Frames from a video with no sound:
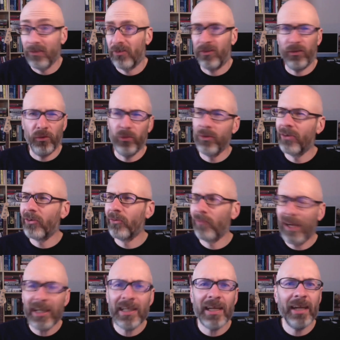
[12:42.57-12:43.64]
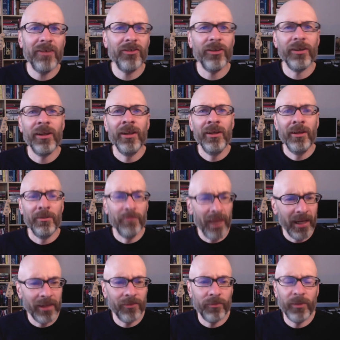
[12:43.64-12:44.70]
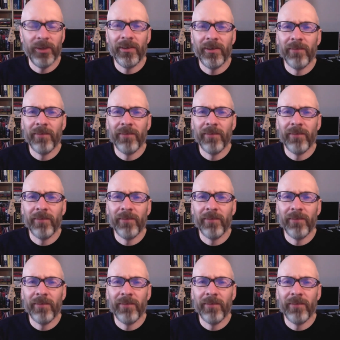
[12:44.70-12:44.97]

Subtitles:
Solar radiation management,